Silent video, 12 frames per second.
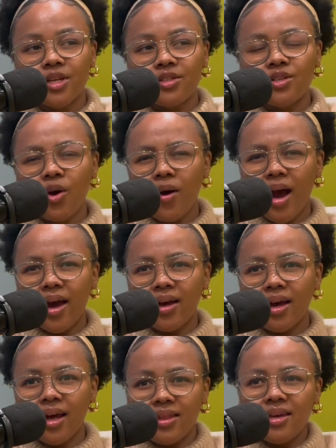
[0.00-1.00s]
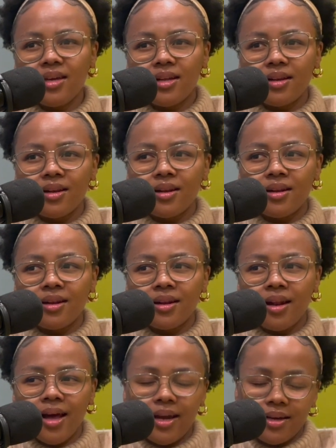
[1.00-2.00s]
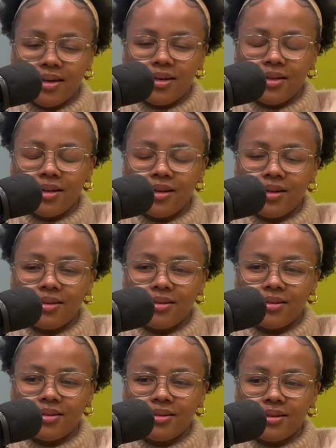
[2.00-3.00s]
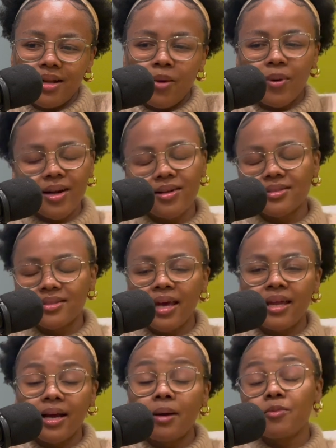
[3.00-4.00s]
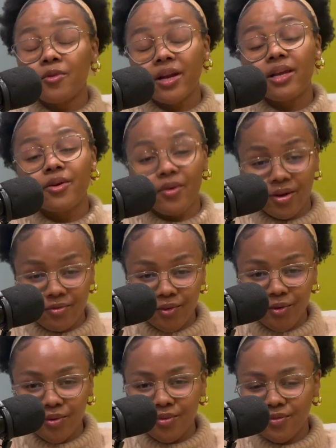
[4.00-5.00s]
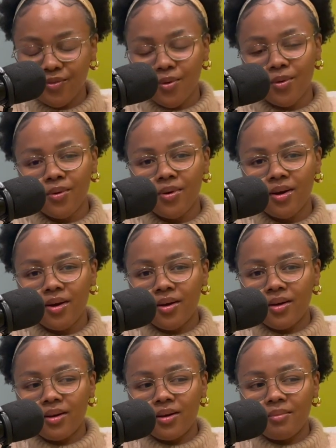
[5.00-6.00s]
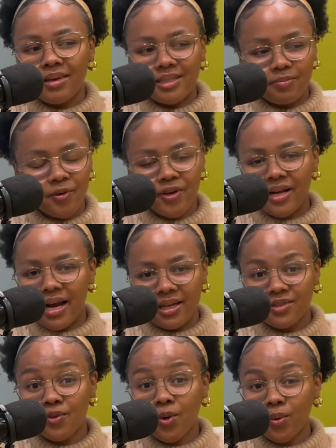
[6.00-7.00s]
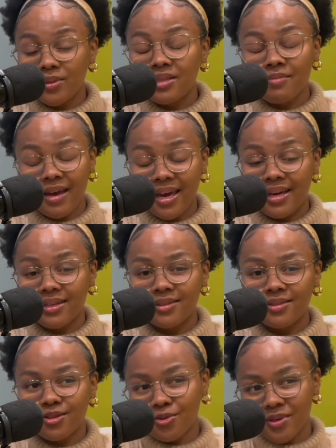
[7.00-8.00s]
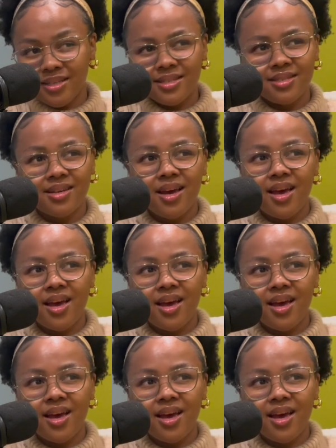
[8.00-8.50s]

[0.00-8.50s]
So I think like what I was saying, like I'm really grateful for my spirit guides for holding my hand through it.